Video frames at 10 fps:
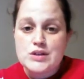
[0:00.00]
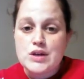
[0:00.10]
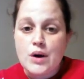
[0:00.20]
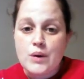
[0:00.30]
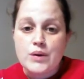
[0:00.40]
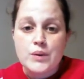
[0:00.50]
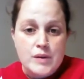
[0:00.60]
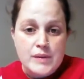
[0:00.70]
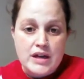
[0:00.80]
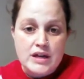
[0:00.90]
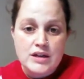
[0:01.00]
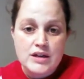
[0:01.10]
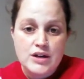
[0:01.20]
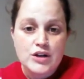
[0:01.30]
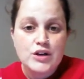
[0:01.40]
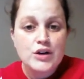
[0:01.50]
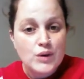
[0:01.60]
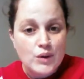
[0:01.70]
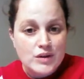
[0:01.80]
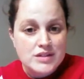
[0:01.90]
So you want to make good
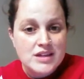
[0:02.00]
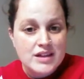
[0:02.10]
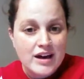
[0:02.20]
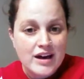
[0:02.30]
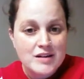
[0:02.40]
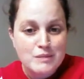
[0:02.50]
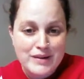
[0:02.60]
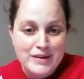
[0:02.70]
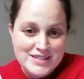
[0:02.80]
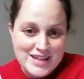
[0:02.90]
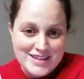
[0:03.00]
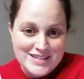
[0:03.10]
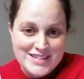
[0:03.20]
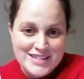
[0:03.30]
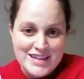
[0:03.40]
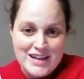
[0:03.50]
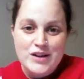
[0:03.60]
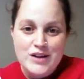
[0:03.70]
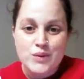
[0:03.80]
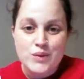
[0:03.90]
goals that make sense
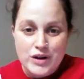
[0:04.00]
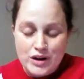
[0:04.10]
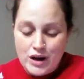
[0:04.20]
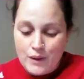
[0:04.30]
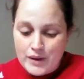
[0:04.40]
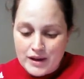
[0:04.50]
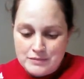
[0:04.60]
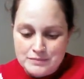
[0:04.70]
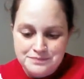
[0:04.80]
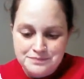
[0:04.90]
with where you're going.